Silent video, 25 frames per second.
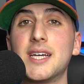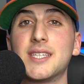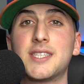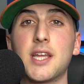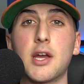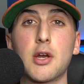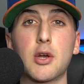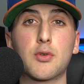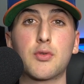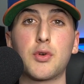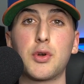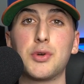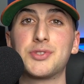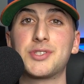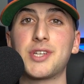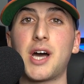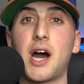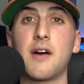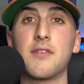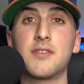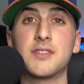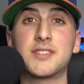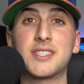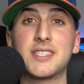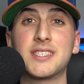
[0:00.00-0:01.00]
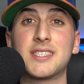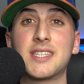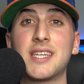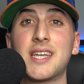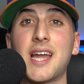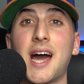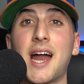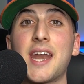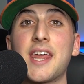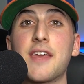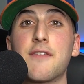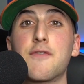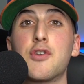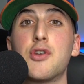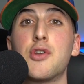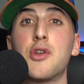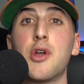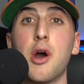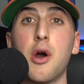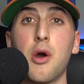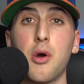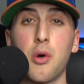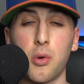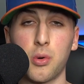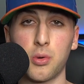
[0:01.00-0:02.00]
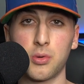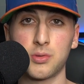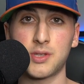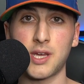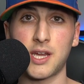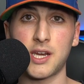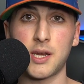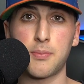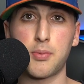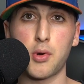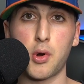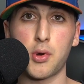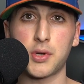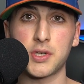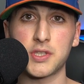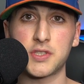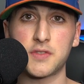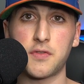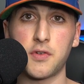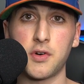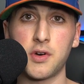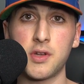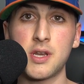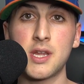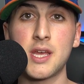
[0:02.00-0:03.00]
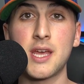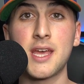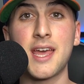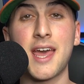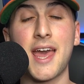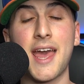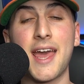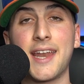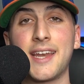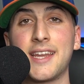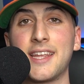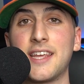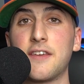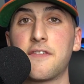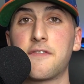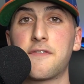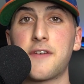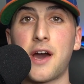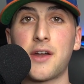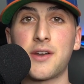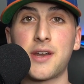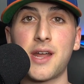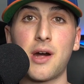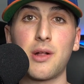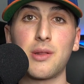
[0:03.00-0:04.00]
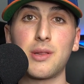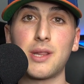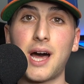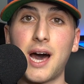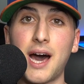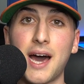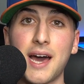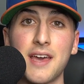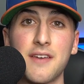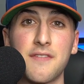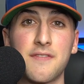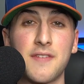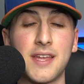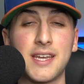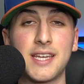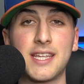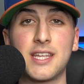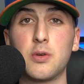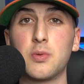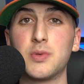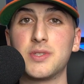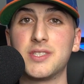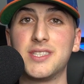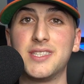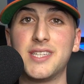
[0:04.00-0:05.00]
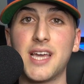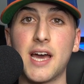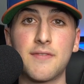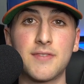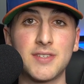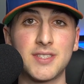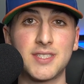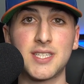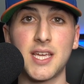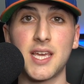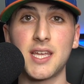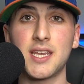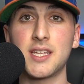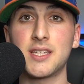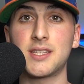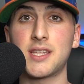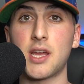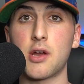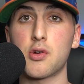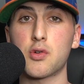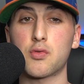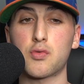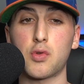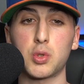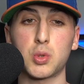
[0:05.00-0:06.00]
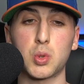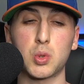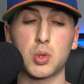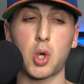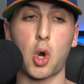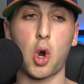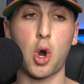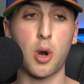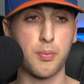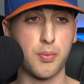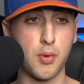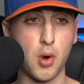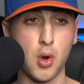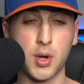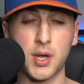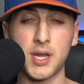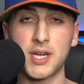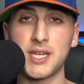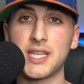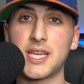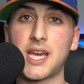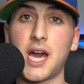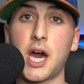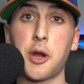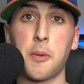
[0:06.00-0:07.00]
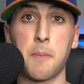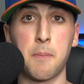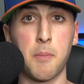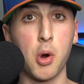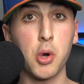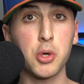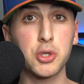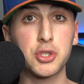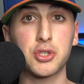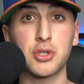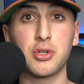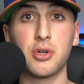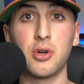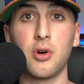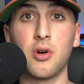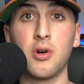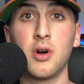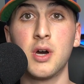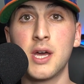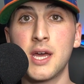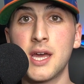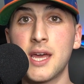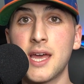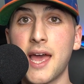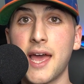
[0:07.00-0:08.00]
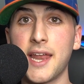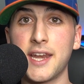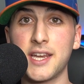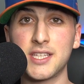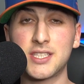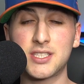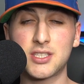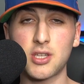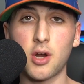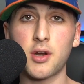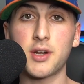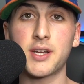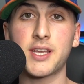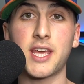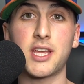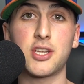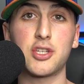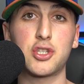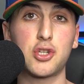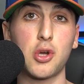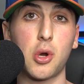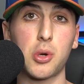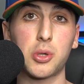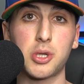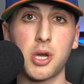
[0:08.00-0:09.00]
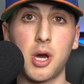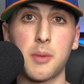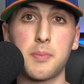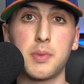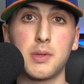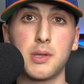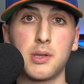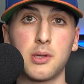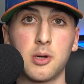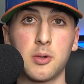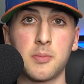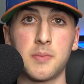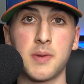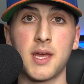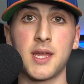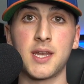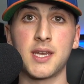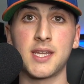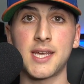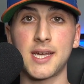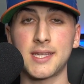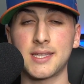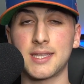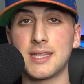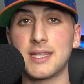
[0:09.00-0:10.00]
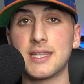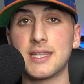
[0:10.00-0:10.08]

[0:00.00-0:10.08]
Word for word: Derrick Rose obviously did not even know that he broke his foot, and he found out live, and he was devastated. Derrick Rose was heartbroken. He got emotional, and he started getting choked up a little bit, and he had to